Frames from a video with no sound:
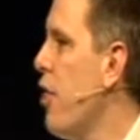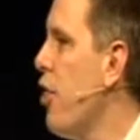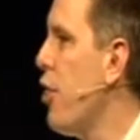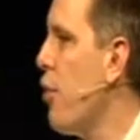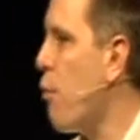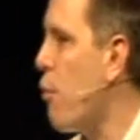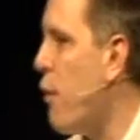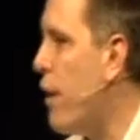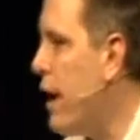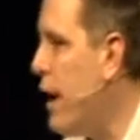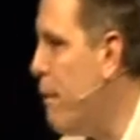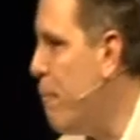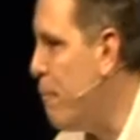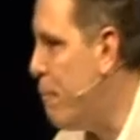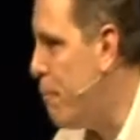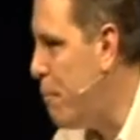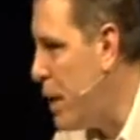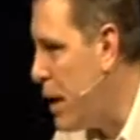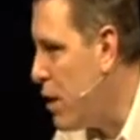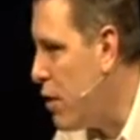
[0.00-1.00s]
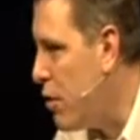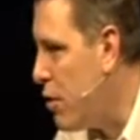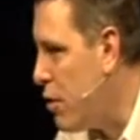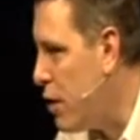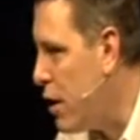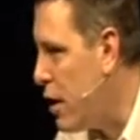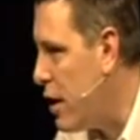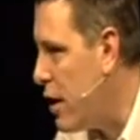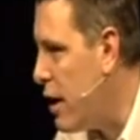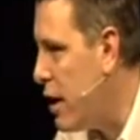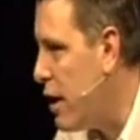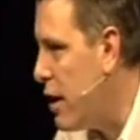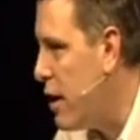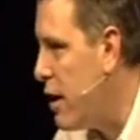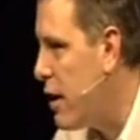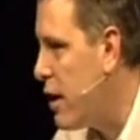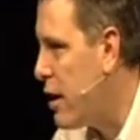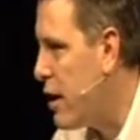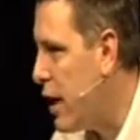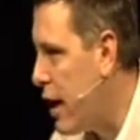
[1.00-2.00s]
3 billion
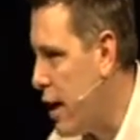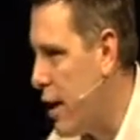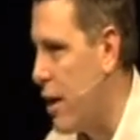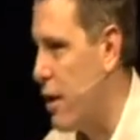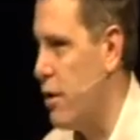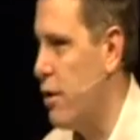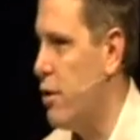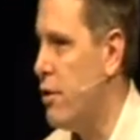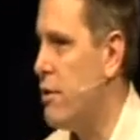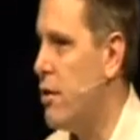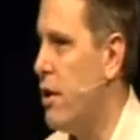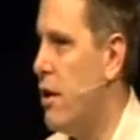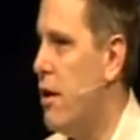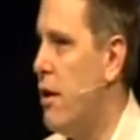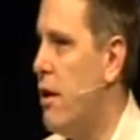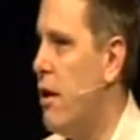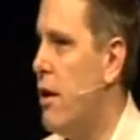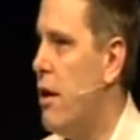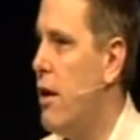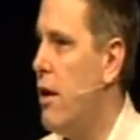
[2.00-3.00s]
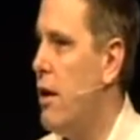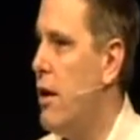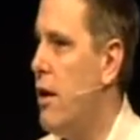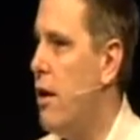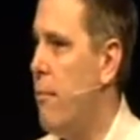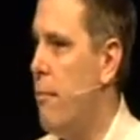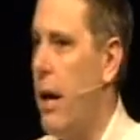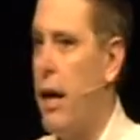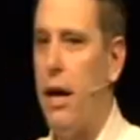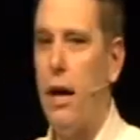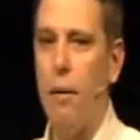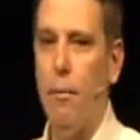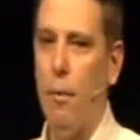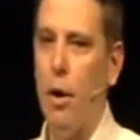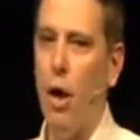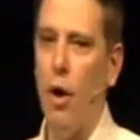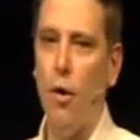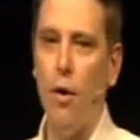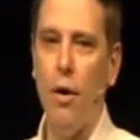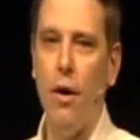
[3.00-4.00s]
characters that make
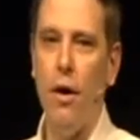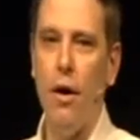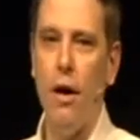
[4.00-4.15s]
up you.